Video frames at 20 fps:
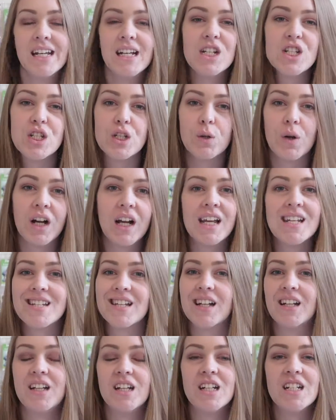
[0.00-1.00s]
into a
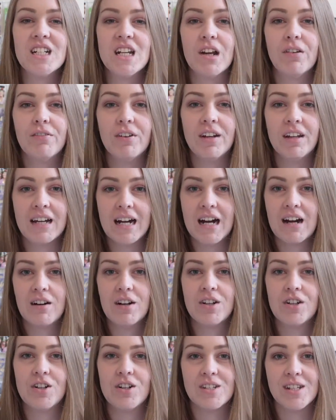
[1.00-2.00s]
gazillion different
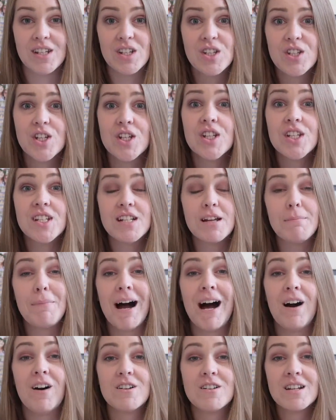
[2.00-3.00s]
characters, it's just
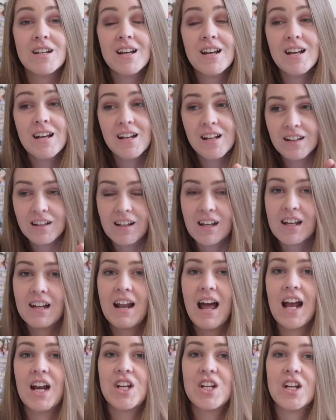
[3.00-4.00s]
about the
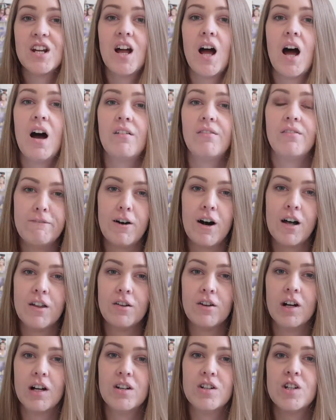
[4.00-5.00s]
connection of
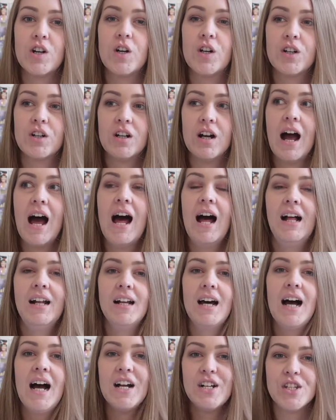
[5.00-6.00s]
father and daughter
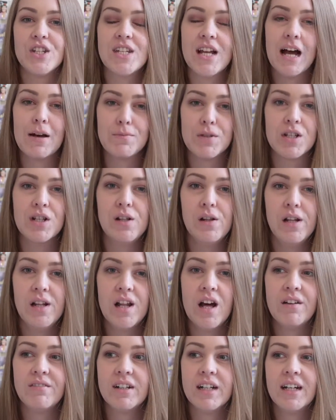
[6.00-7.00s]
and I just absolutely
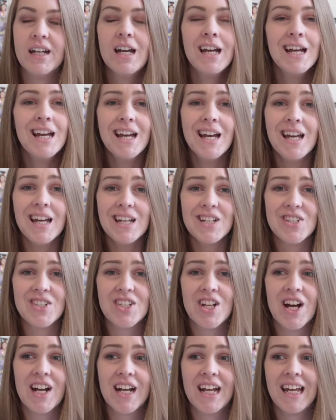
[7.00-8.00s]
love it. It is
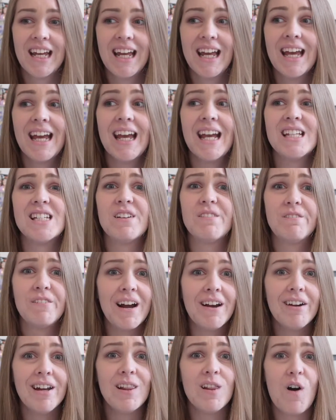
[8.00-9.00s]
stunning. It is a
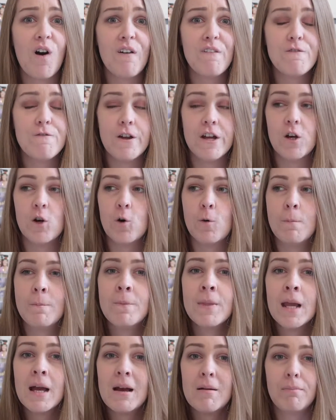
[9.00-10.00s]
very long
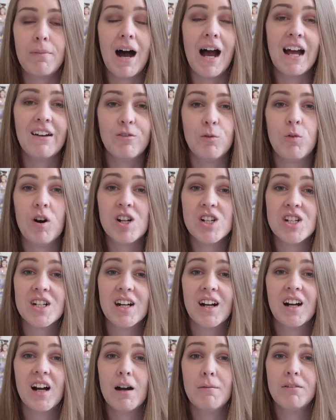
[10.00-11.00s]
film but I have watched
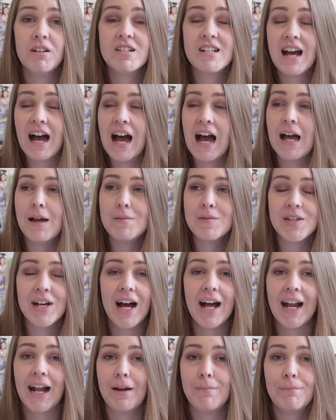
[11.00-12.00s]
it a couple of times
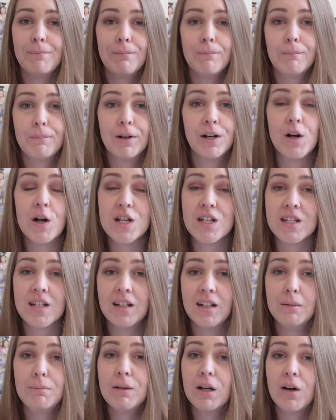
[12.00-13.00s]
and I'm
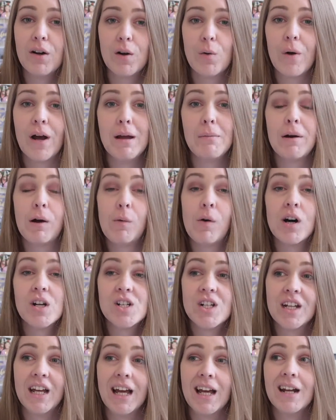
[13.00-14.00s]
constantly blown away by
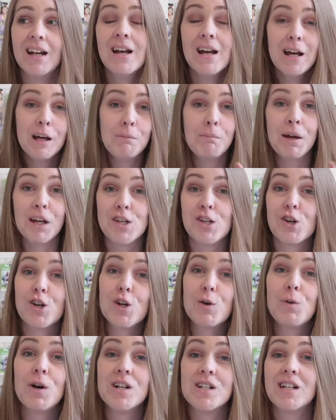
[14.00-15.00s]
watching it. Make sure
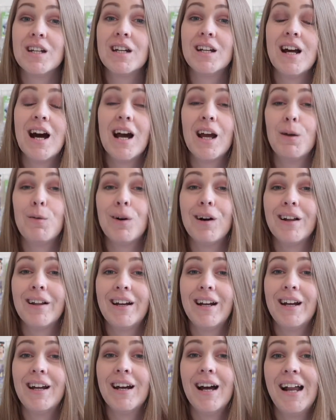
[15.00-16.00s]
you watch it in high
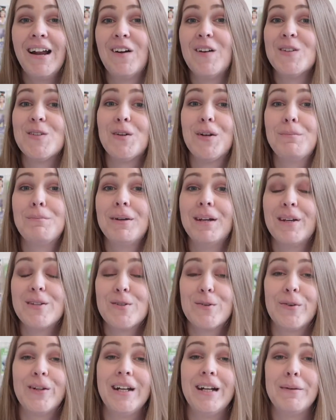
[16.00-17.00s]
quality and also on a big
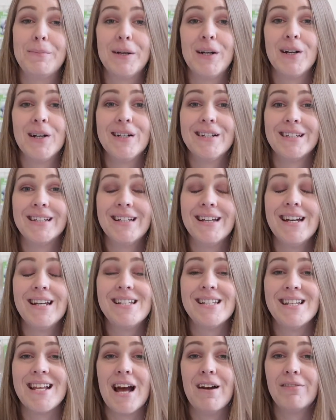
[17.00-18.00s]
screen because
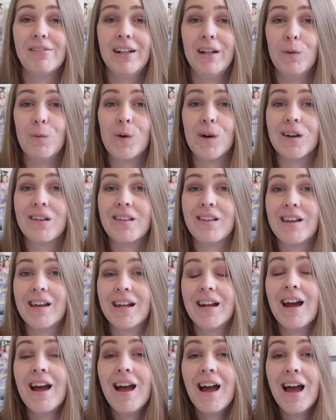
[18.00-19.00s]
it's definitely worth
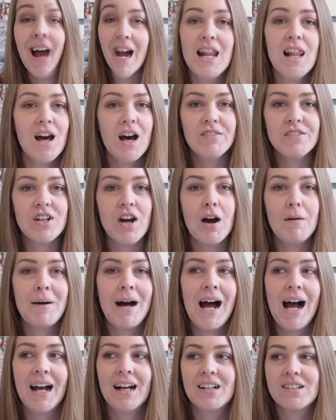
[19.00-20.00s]
it. I love Tom
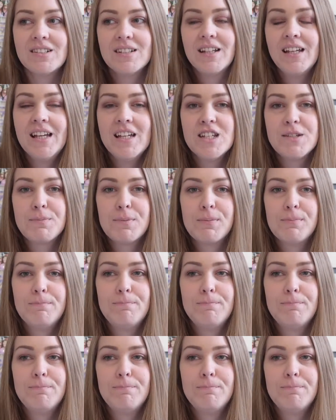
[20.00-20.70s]
Hanks. He is